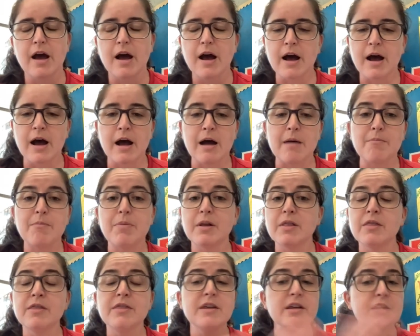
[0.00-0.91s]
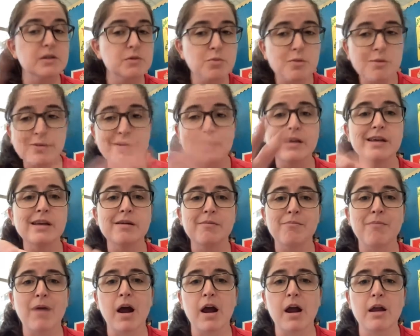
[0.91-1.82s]
But these would be
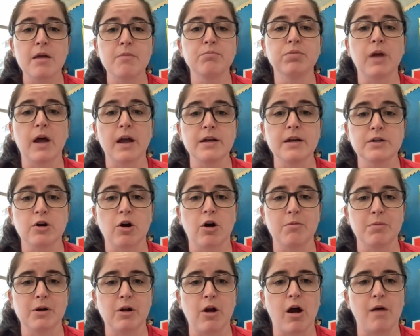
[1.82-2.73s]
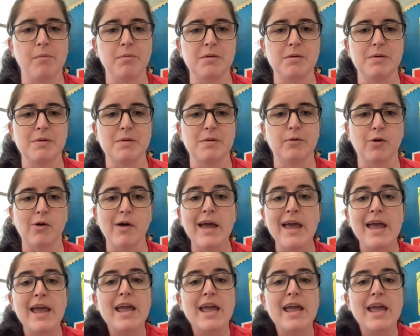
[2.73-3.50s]
my blind carbon copy people.